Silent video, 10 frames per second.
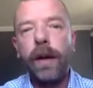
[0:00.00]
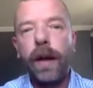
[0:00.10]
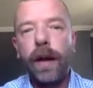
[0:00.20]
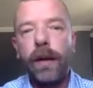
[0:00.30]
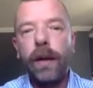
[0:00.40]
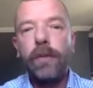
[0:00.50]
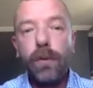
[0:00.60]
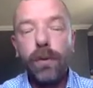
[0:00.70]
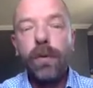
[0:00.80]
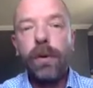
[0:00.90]
and
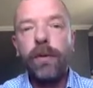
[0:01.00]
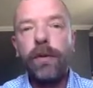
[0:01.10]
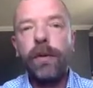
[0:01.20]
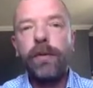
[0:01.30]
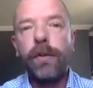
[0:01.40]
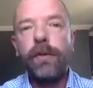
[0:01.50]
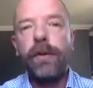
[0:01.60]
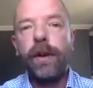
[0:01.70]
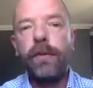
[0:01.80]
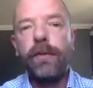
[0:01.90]
2/3
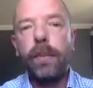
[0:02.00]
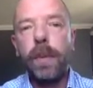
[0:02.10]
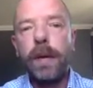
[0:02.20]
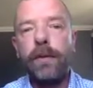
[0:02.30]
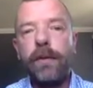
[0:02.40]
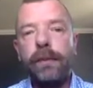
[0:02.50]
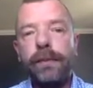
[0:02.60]
consisting of repeats.